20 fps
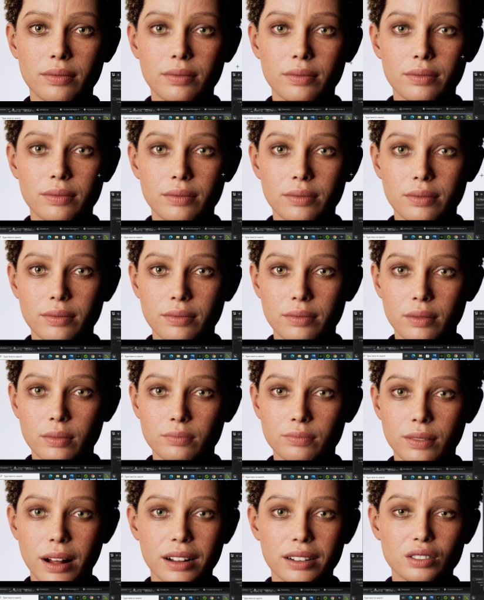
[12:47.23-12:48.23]
So you get like
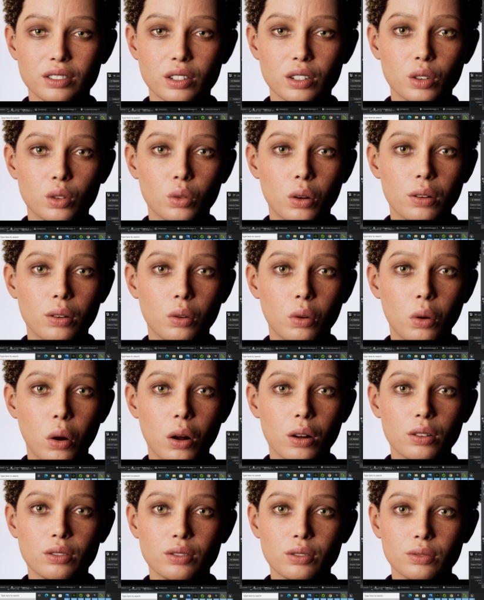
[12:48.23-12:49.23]
a nice
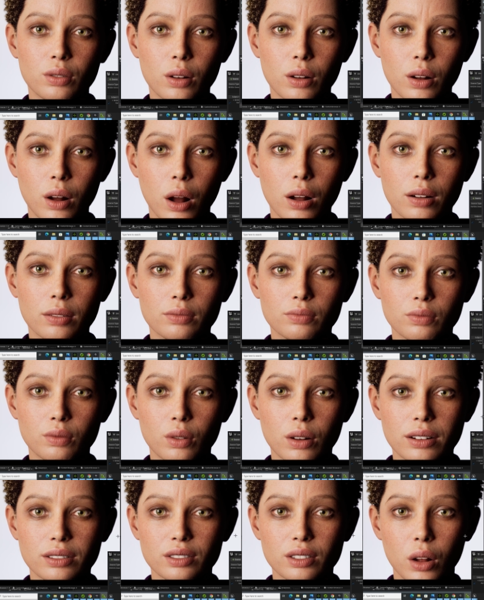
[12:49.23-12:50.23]
icon like that.
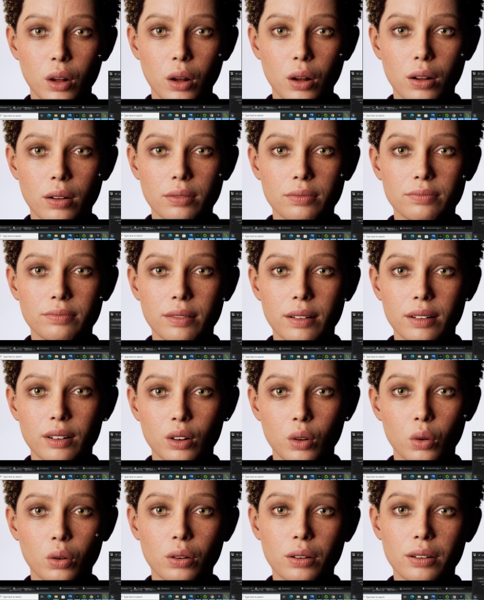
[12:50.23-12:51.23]
So cool.